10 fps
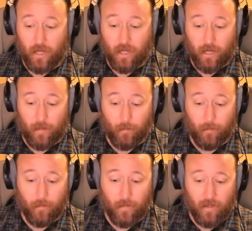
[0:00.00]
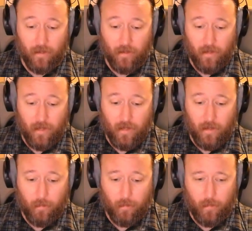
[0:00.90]

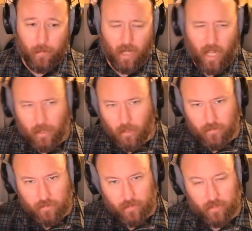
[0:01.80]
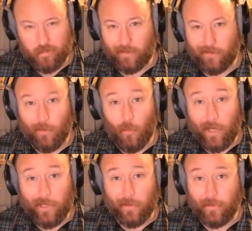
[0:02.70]
But I loved your videos on like
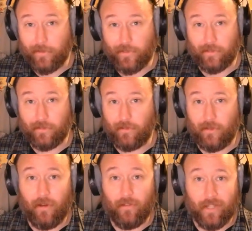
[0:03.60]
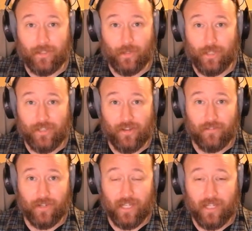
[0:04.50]
waders and all that sort of
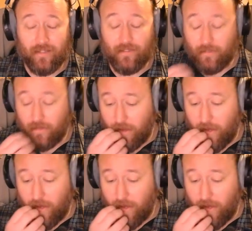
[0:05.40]
stuff for kids.